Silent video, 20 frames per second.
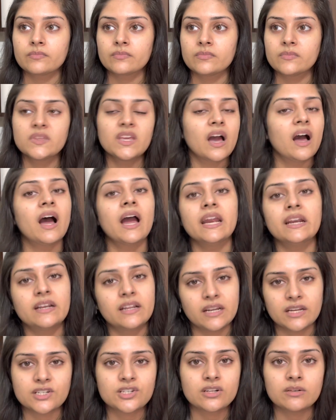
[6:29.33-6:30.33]
yeah,
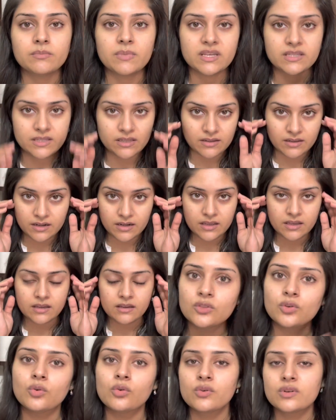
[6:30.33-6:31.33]
hydration basically.
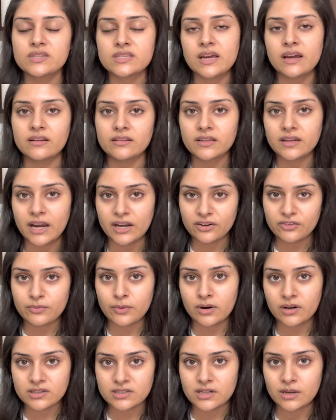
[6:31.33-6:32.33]
Those are the kind of
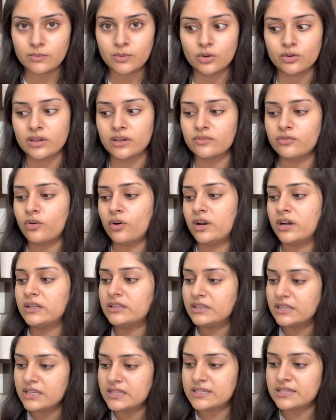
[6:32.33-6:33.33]
products that I'm looking for.
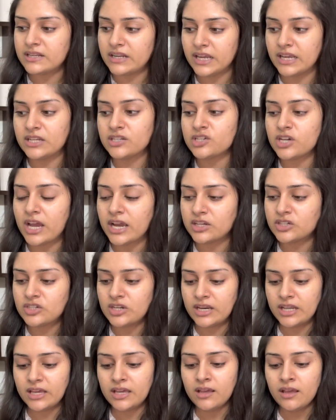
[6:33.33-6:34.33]
And this range,
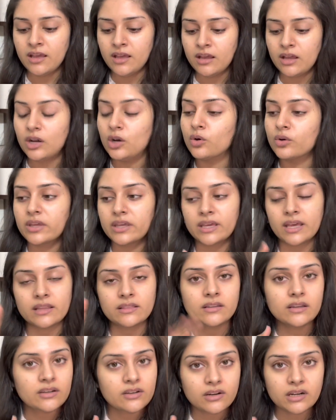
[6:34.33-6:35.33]
actually looking
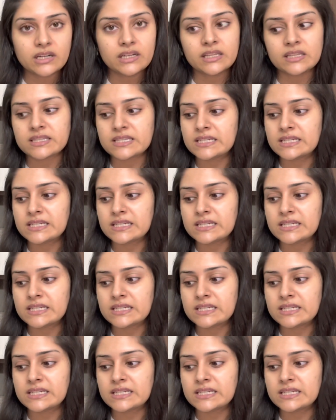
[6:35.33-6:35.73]
at the ingredients